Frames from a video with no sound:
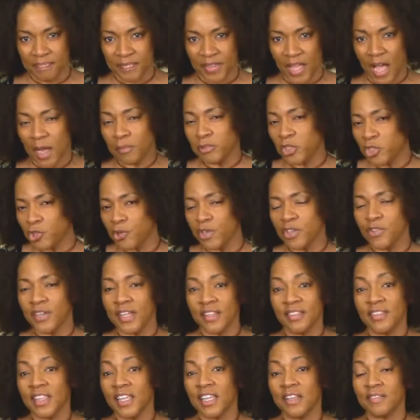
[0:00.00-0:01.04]
I'm sure you
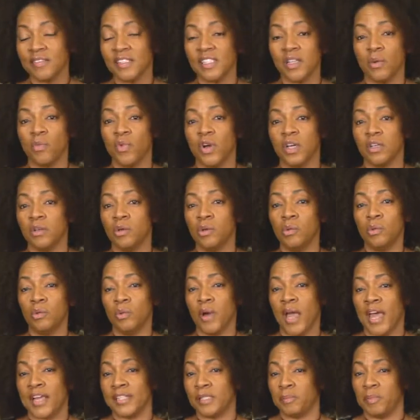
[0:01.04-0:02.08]
can think of someone who
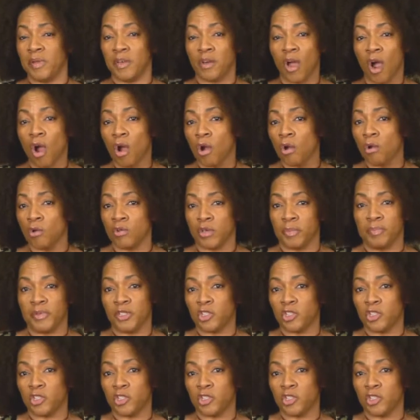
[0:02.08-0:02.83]
has been hurt,